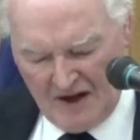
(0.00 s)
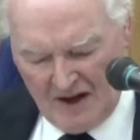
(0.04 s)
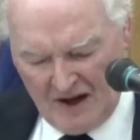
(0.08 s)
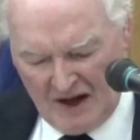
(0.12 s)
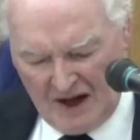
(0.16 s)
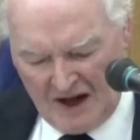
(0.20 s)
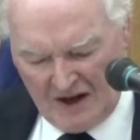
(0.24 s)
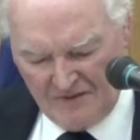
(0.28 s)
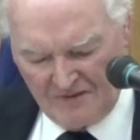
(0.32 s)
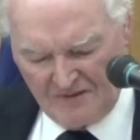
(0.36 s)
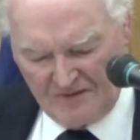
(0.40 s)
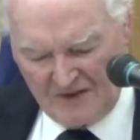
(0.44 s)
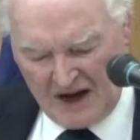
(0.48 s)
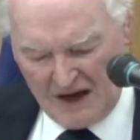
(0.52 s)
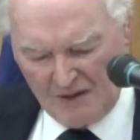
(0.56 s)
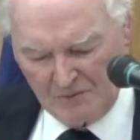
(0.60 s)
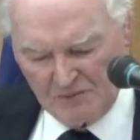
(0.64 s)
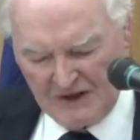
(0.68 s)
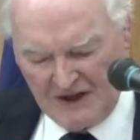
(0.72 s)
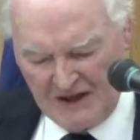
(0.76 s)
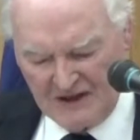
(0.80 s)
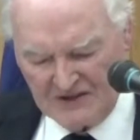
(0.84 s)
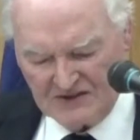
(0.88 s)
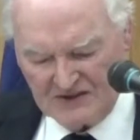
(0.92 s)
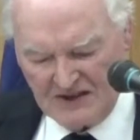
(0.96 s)
and
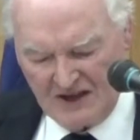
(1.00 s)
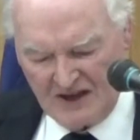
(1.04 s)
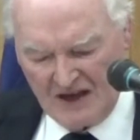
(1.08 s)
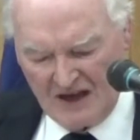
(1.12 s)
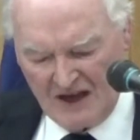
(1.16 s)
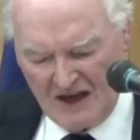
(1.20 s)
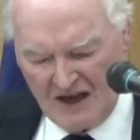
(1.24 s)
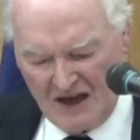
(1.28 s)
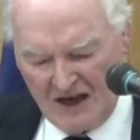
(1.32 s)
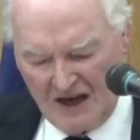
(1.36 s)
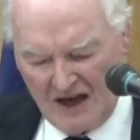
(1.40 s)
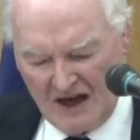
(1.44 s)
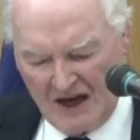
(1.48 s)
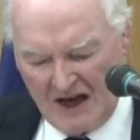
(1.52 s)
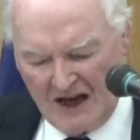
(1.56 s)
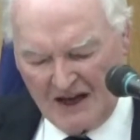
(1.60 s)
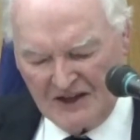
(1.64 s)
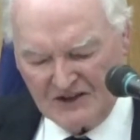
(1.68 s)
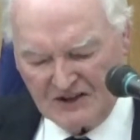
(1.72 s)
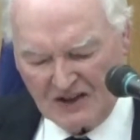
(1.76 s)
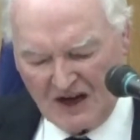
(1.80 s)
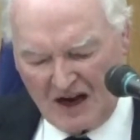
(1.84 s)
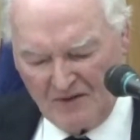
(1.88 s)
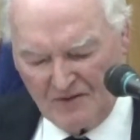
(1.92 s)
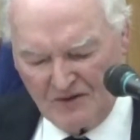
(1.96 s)
families
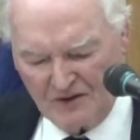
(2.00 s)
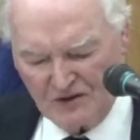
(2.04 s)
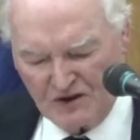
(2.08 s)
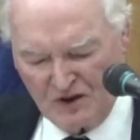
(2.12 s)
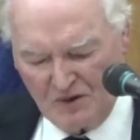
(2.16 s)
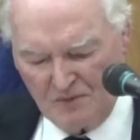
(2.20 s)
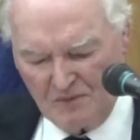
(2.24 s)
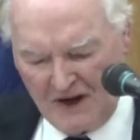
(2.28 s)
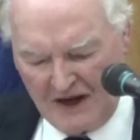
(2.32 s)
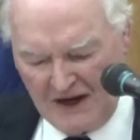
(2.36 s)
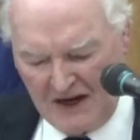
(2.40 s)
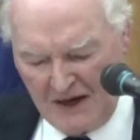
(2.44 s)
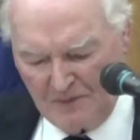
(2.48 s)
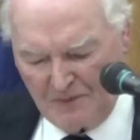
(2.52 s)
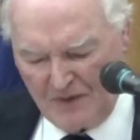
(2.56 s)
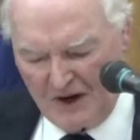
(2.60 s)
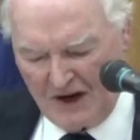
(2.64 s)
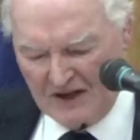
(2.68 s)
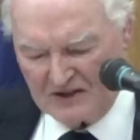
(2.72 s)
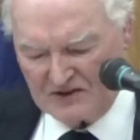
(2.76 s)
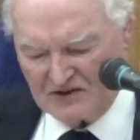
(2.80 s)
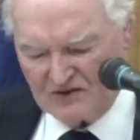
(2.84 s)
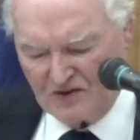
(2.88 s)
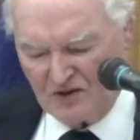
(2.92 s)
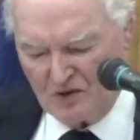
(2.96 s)
and travel to many
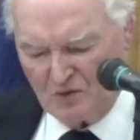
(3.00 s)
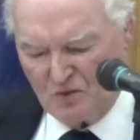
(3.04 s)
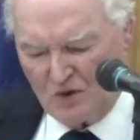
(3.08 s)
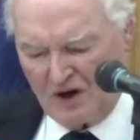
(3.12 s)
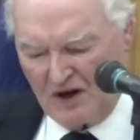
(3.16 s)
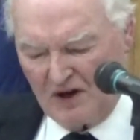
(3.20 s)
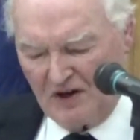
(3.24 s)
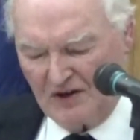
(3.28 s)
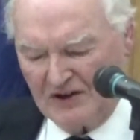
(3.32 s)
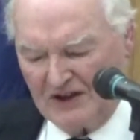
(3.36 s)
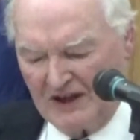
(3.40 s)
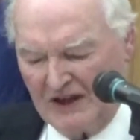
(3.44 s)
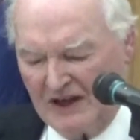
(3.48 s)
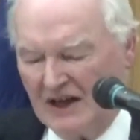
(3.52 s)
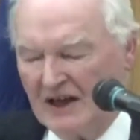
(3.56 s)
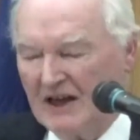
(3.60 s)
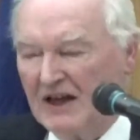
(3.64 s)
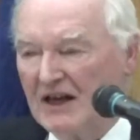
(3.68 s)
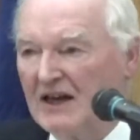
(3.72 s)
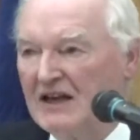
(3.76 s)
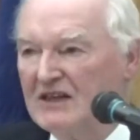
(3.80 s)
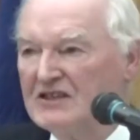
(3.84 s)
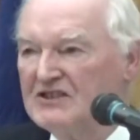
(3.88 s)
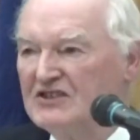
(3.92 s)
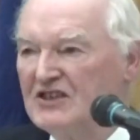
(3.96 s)
parts of the world
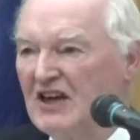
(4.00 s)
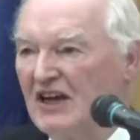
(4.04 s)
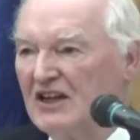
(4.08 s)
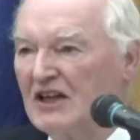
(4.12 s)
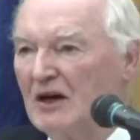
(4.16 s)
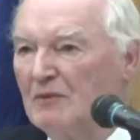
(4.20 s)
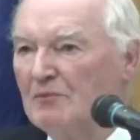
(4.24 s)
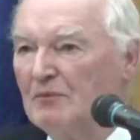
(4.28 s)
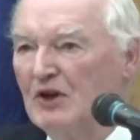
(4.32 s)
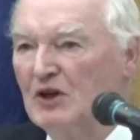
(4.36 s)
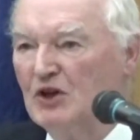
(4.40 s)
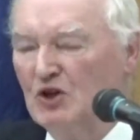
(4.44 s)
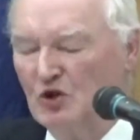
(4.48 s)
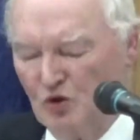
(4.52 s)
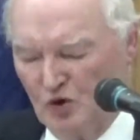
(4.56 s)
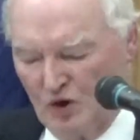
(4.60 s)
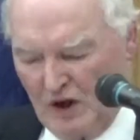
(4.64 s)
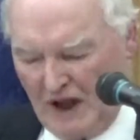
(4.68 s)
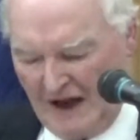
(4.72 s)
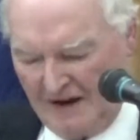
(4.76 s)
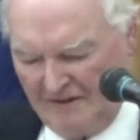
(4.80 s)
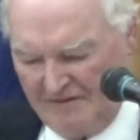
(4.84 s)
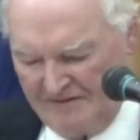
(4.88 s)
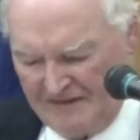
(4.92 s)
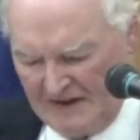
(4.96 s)
and set up a new
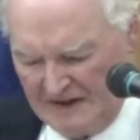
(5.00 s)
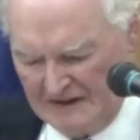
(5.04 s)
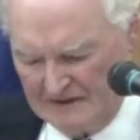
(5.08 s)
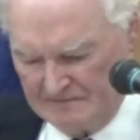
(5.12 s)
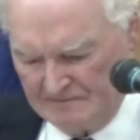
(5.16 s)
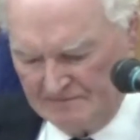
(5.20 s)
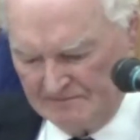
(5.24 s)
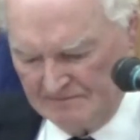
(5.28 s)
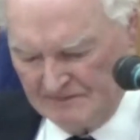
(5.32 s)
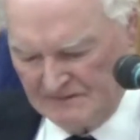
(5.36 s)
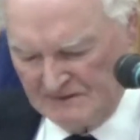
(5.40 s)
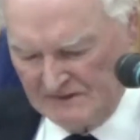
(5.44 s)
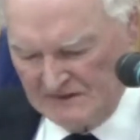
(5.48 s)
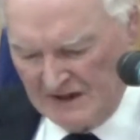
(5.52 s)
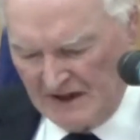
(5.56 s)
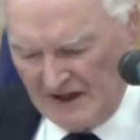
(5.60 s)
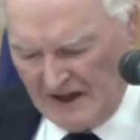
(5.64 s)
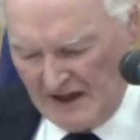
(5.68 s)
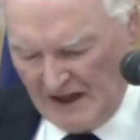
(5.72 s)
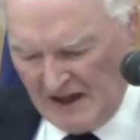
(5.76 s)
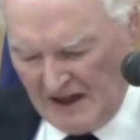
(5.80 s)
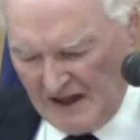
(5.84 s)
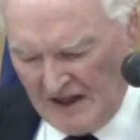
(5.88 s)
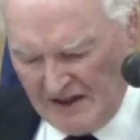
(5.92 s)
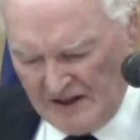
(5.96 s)
life.
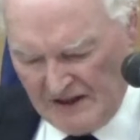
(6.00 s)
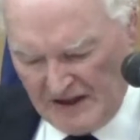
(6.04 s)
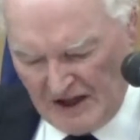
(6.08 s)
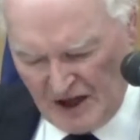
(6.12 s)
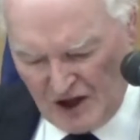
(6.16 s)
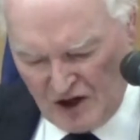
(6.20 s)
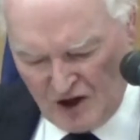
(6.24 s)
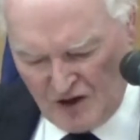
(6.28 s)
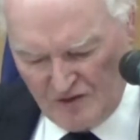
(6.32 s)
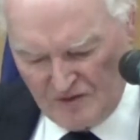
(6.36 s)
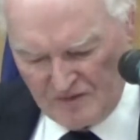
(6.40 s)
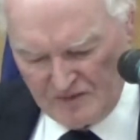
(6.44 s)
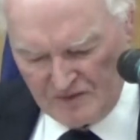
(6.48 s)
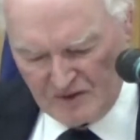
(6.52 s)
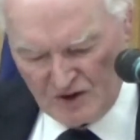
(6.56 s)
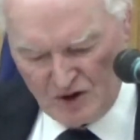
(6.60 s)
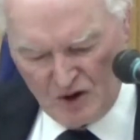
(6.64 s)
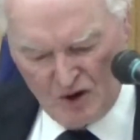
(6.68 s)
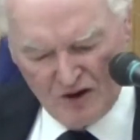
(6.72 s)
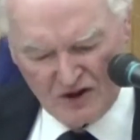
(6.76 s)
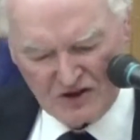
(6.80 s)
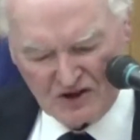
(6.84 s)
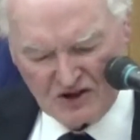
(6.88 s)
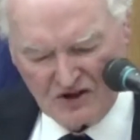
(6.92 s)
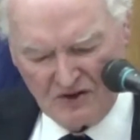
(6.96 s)
There are, of
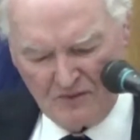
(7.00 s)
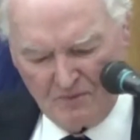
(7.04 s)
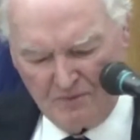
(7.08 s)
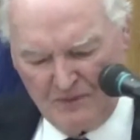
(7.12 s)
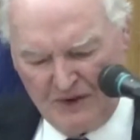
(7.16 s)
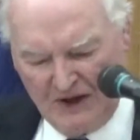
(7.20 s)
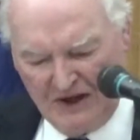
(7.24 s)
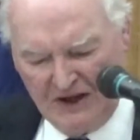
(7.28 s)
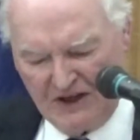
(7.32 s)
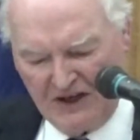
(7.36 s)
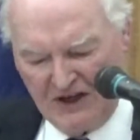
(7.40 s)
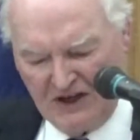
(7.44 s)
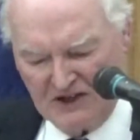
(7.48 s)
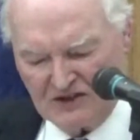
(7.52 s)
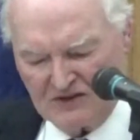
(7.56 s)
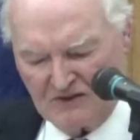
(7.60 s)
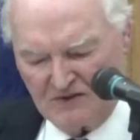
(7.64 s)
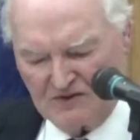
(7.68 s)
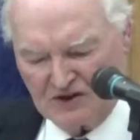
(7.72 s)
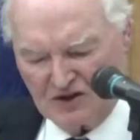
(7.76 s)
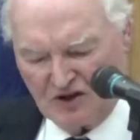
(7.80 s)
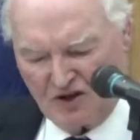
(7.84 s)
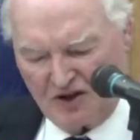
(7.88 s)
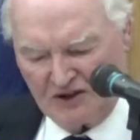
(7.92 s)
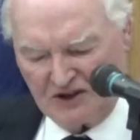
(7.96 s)
course, periods of
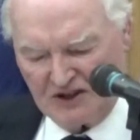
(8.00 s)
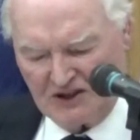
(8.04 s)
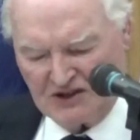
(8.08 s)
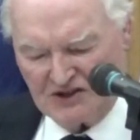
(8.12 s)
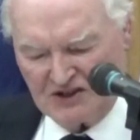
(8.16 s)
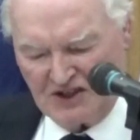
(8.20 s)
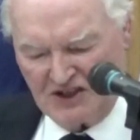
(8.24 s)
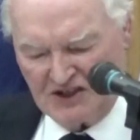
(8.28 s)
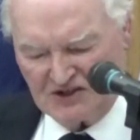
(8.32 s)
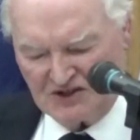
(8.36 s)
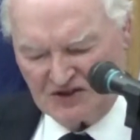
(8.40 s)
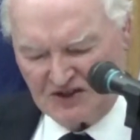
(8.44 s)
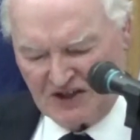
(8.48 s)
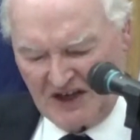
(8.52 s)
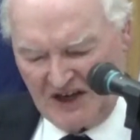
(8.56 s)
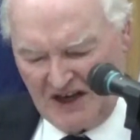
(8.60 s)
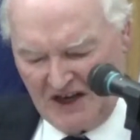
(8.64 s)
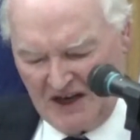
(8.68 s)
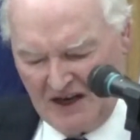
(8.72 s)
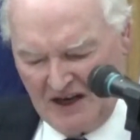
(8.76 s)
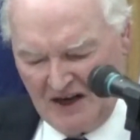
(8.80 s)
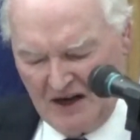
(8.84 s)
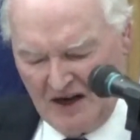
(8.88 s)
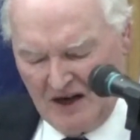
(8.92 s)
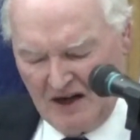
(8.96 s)
Scottish history
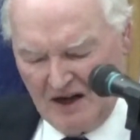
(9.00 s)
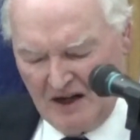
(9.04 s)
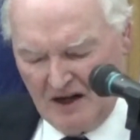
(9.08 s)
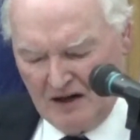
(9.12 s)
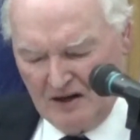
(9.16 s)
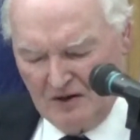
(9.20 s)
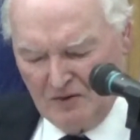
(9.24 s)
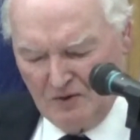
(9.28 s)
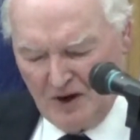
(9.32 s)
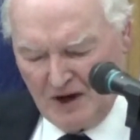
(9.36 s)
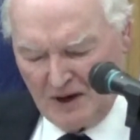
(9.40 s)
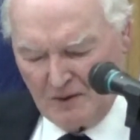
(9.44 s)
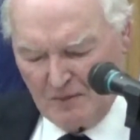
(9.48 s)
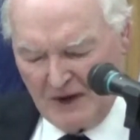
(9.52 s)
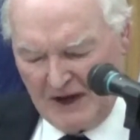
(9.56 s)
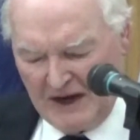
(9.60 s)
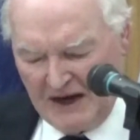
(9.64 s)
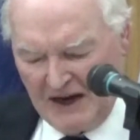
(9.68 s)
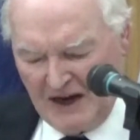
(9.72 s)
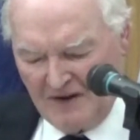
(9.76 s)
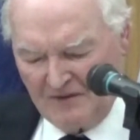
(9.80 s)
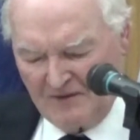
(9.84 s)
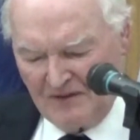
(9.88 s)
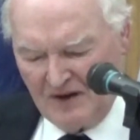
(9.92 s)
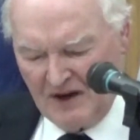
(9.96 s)
where many
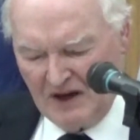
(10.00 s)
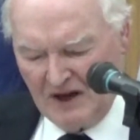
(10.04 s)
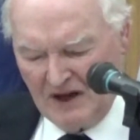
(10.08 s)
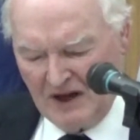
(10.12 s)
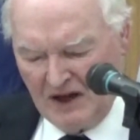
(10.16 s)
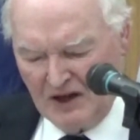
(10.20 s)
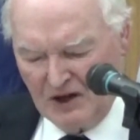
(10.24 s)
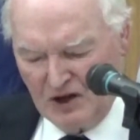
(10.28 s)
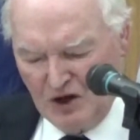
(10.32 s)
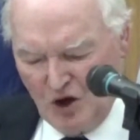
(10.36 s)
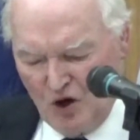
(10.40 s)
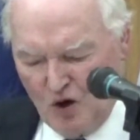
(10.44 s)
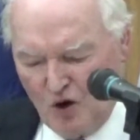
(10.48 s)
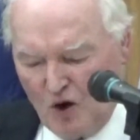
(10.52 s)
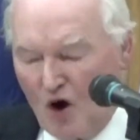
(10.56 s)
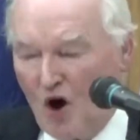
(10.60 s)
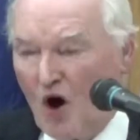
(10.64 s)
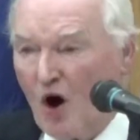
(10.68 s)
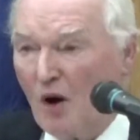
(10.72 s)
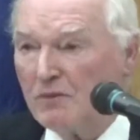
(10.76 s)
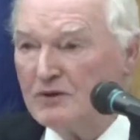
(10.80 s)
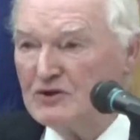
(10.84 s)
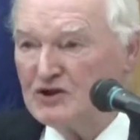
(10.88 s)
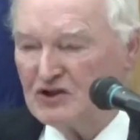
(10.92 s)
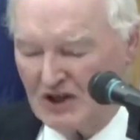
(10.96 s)
have no
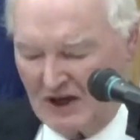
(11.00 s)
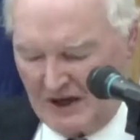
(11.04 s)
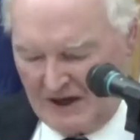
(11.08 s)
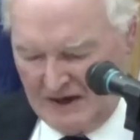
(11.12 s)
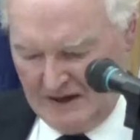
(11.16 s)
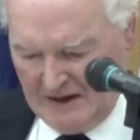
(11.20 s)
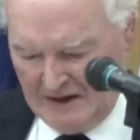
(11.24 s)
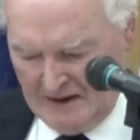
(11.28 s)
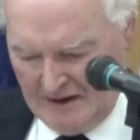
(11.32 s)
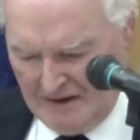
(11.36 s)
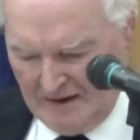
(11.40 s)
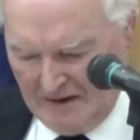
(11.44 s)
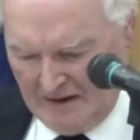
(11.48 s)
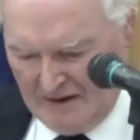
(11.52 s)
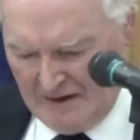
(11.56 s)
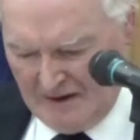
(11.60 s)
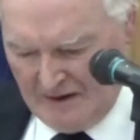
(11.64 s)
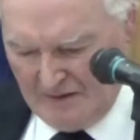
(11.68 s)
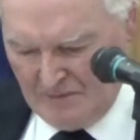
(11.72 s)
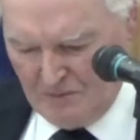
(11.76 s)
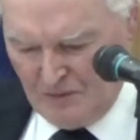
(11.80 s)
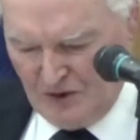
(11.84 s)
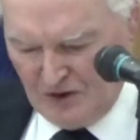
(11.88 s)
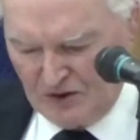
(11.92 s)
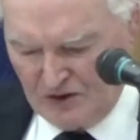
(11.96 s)
option
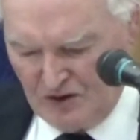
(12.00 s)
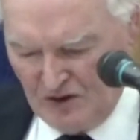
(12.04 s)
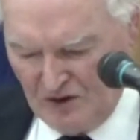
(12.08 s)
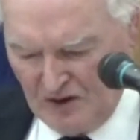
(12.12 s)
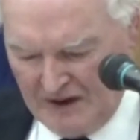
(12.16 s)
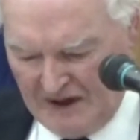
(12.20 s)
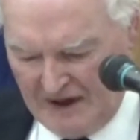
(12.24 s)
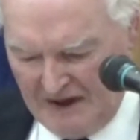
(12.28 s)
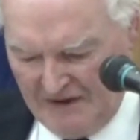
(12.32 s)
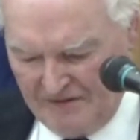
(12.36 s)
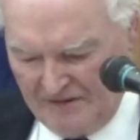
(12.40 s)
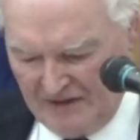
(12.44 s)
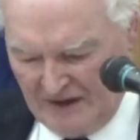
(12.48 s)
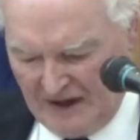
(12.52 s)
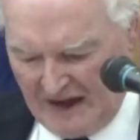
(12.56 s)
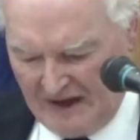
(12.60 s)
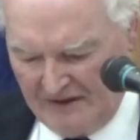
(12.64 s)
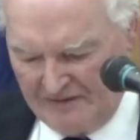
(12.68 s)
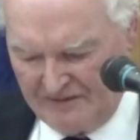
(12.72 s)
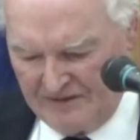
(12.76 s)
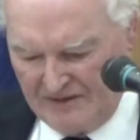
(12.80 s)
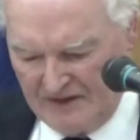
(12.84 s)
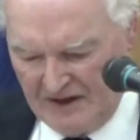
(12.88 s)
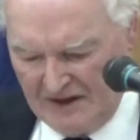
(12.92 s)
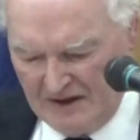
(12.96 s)
but to leave
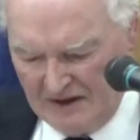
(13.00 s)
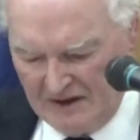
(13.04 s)
life.